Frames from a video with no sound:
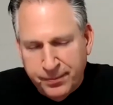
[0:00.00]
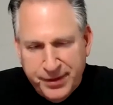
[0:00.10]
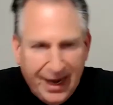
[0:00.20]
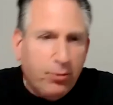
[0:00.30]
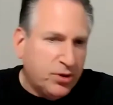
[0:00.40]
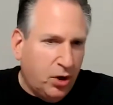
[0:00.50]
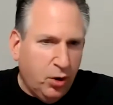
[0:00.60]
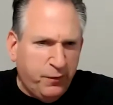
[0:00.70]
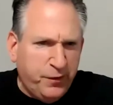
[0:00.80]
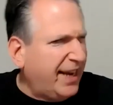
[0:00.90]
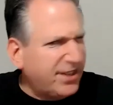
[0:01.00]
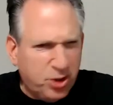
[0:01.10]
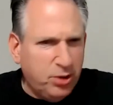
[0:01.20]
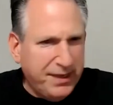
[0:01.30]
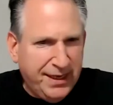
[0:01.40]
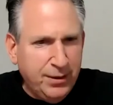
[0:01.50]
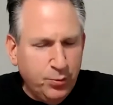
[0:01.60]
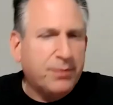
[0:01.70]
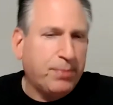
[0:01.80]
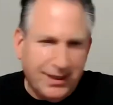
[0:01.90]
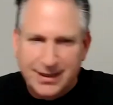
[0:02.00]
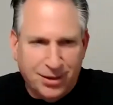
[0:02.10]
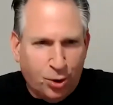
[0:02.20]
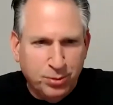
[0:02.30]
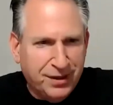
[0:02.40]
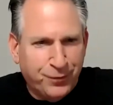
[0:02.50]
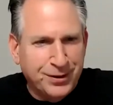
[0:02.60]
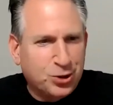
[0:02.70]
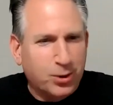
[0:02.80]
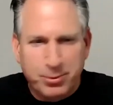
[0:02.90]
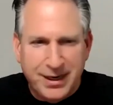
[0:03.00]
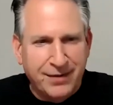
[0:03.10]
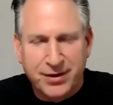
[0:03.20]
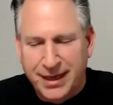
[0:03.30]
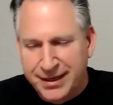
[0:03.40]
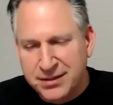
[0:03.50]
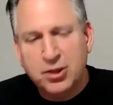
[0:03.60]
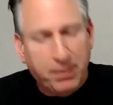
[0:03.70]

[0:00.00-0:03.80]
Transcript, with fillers: That was a whole fiasco to begin with, but that's a whole different story we're not even going to get into.